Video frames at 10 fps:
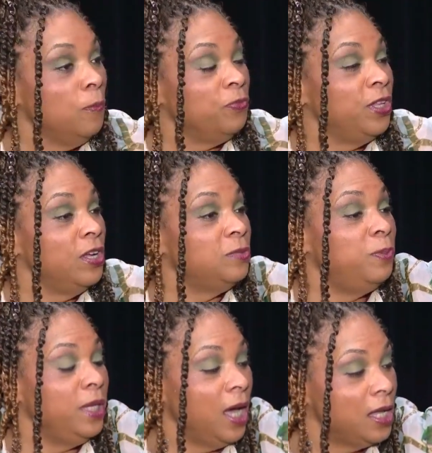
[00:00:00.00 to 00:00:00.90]
there's
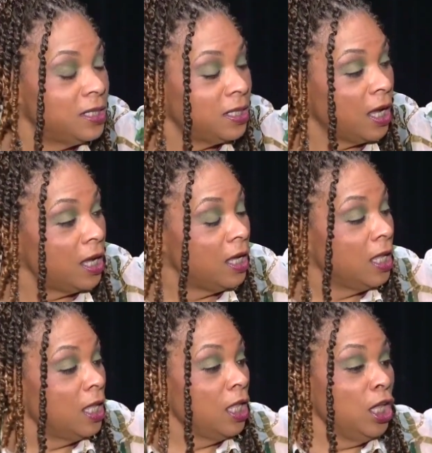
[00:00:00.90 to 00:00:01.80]
Beyonce.
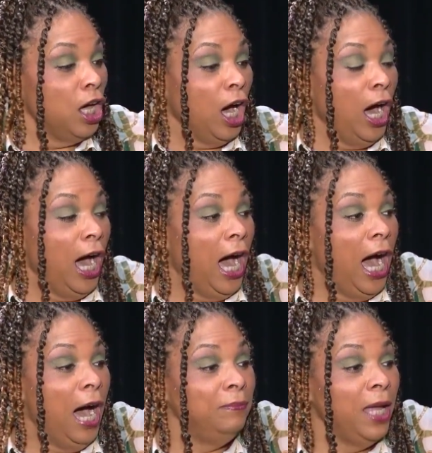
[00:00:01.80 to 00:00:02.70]

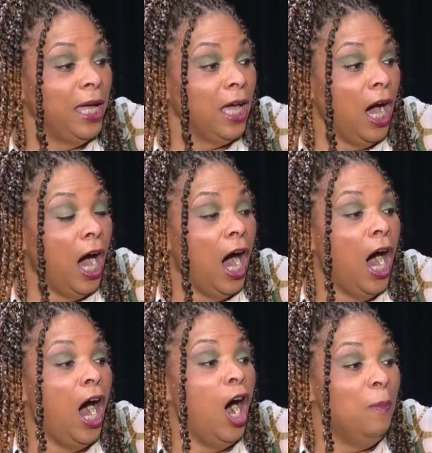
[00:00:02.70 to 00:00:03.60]
I'm like,
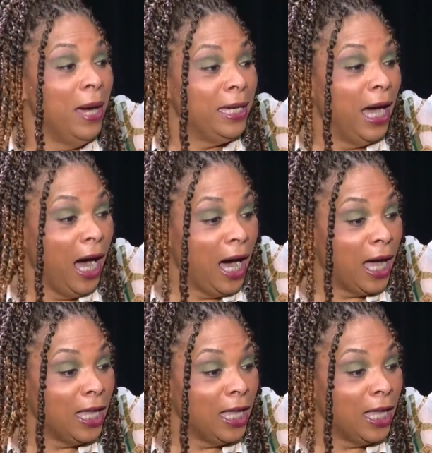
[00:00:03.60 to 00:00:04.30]
Oh my God.